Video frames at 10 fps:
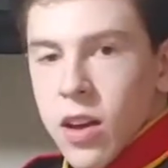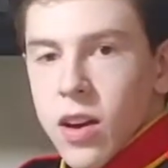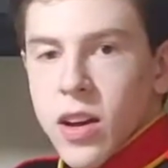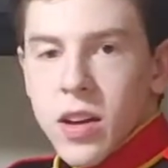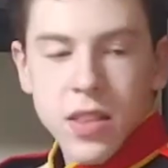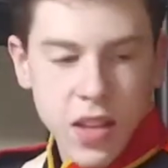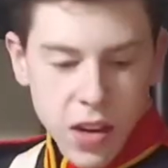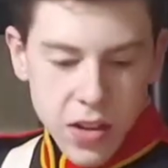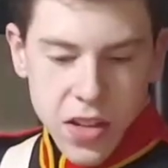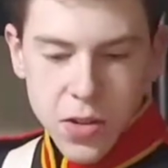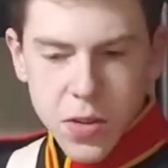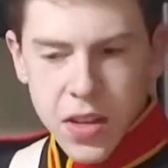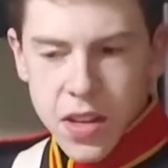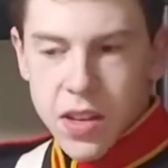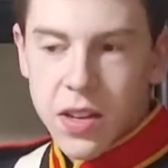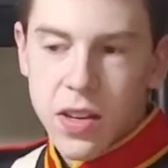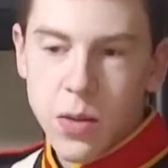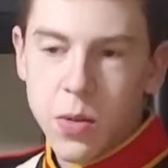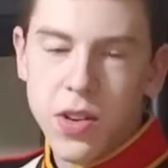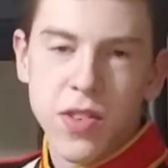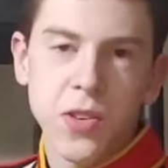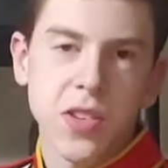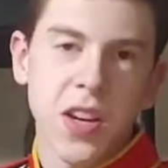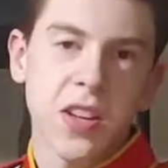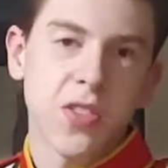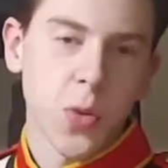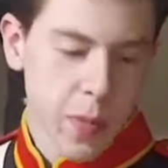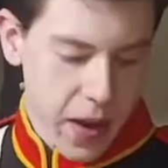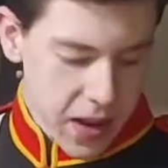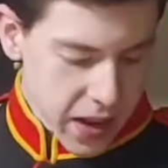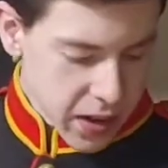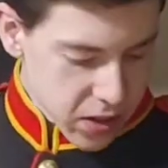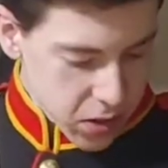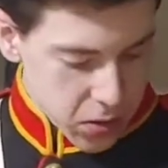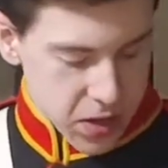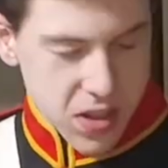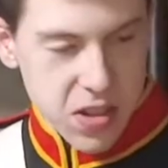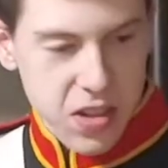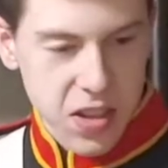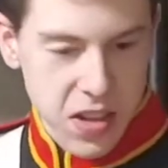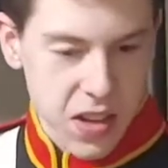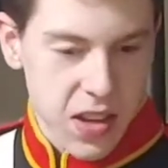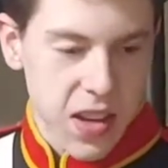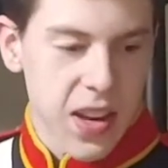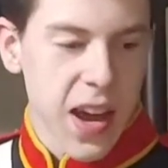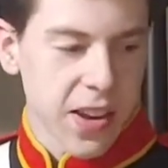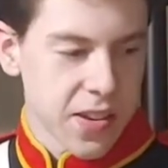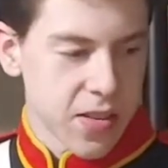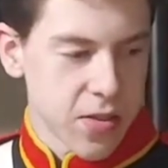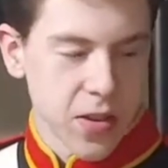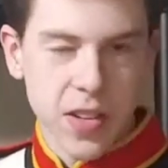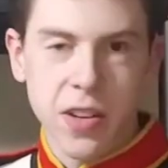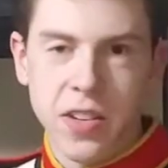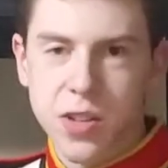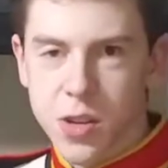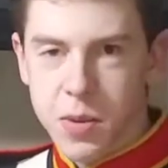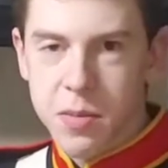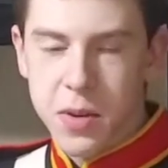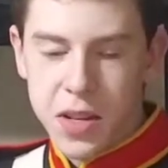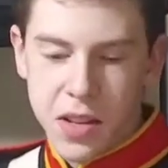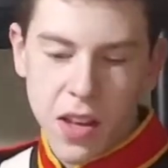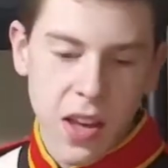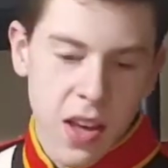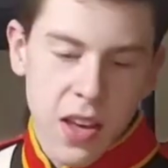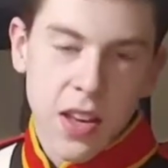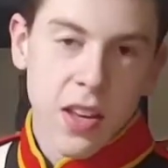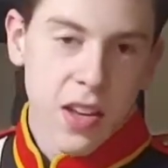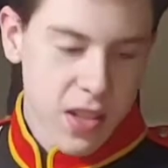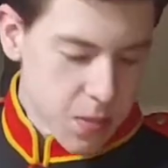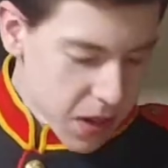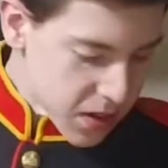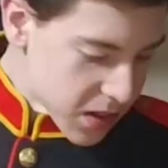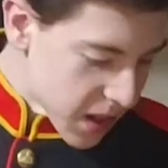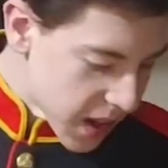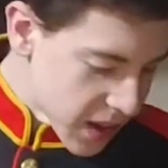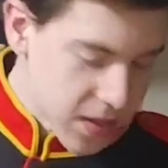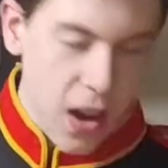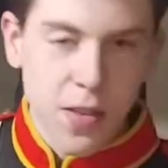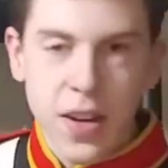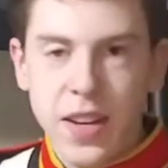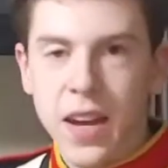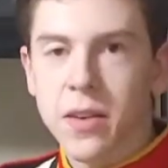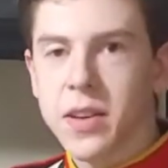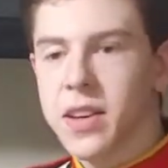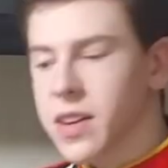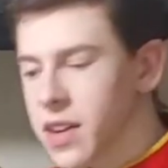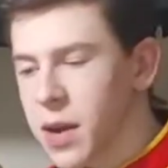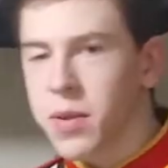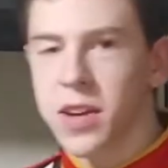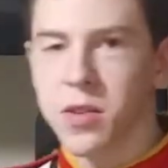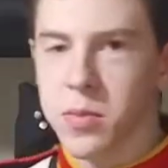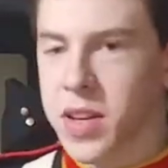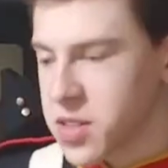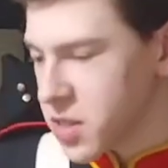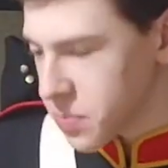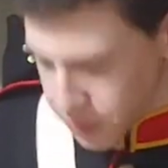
The artillery would have used a sword bayonet, so this is inaccurate for an artilleryman, but it's best that I've got right now, and I plan to replace it